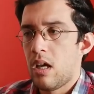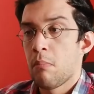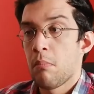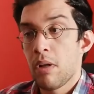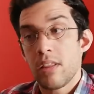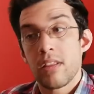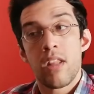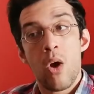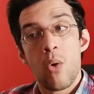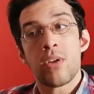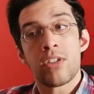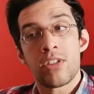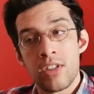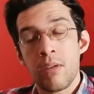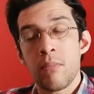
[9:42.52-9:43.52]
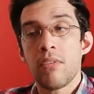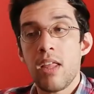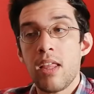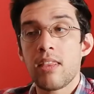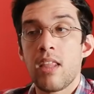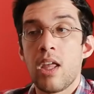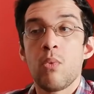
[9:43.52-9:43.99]
But no, it seemed
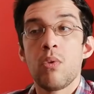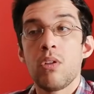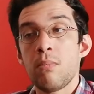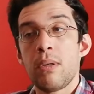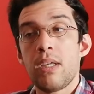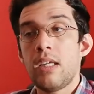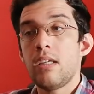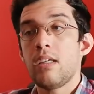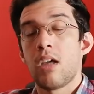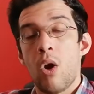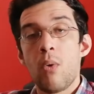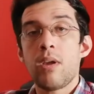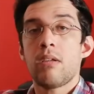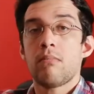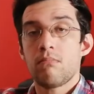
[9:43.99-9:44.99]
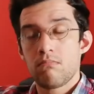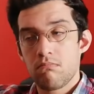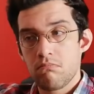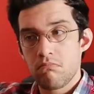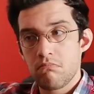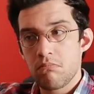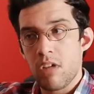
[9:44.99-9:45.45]
that they will be going
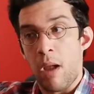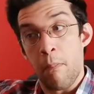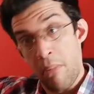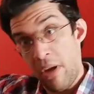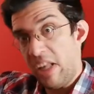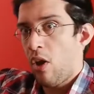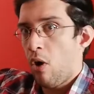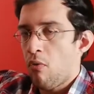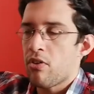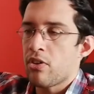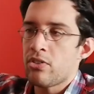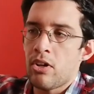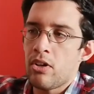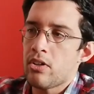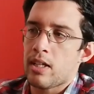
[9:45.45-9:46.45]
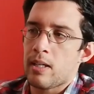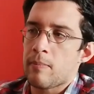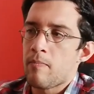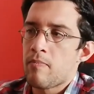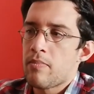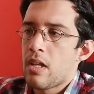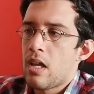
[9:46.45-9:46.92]
a bit over 30
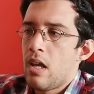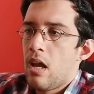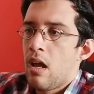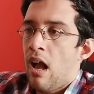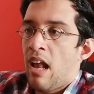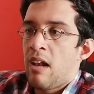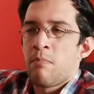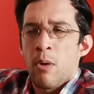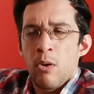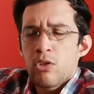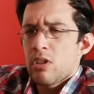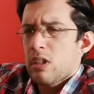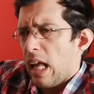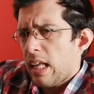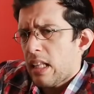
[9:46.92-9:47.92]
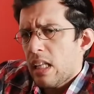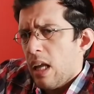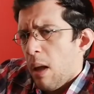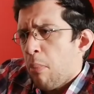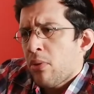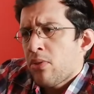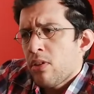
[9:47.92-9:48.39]
and most likely
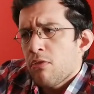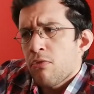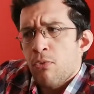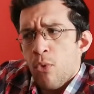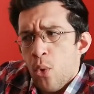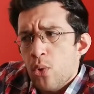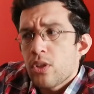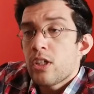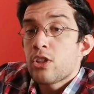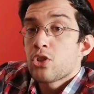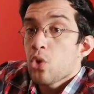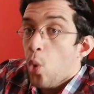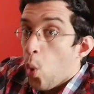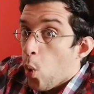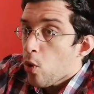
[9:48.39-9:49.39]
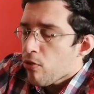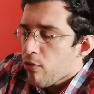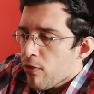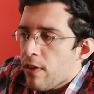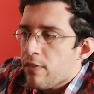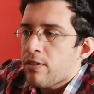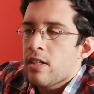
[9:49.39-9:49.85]
up until 40s or
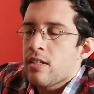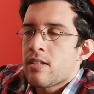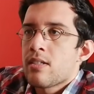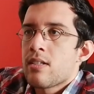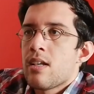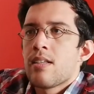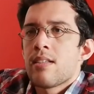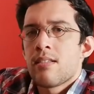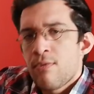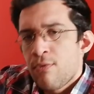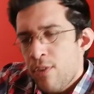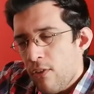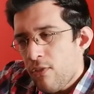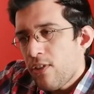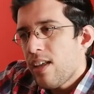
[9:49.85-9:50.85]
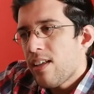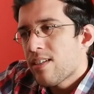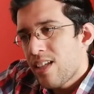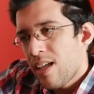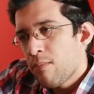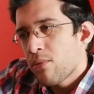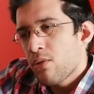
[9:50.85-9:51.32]
50s. 50
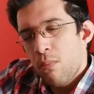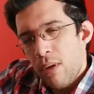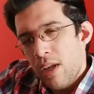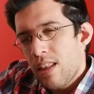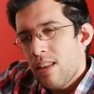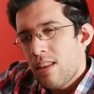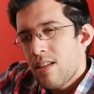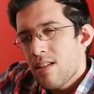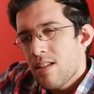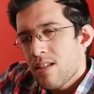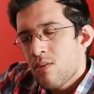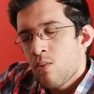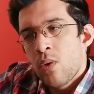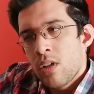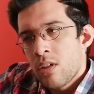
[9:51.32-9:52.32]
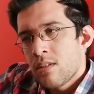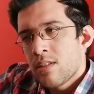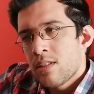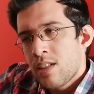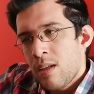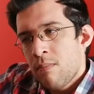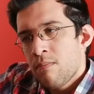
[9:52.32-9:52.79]
seem to be will
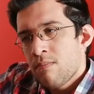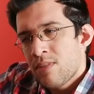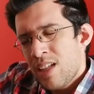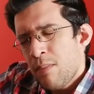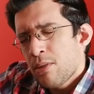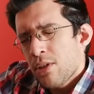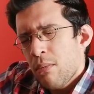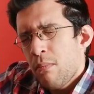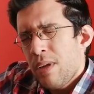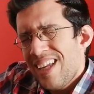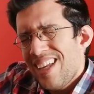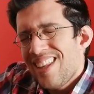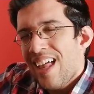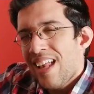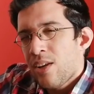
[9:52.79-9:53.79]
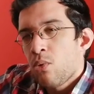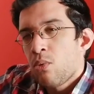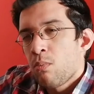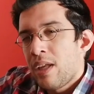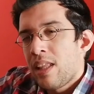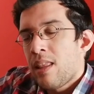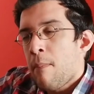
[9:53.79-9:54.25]
seem seems to me that it will
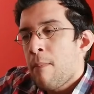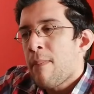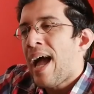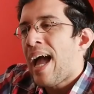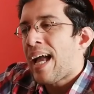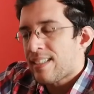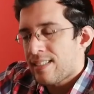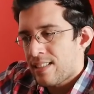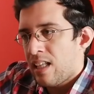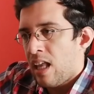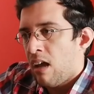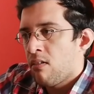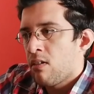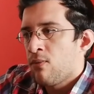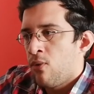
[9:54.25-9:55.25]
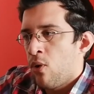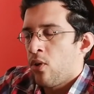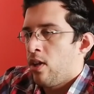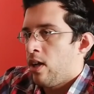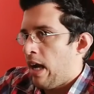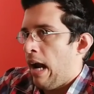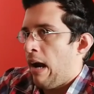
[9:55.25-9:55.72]
be the max level for
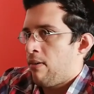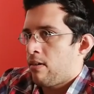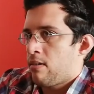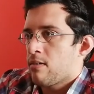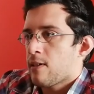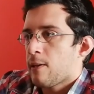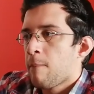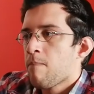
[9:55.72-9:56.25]
the characters.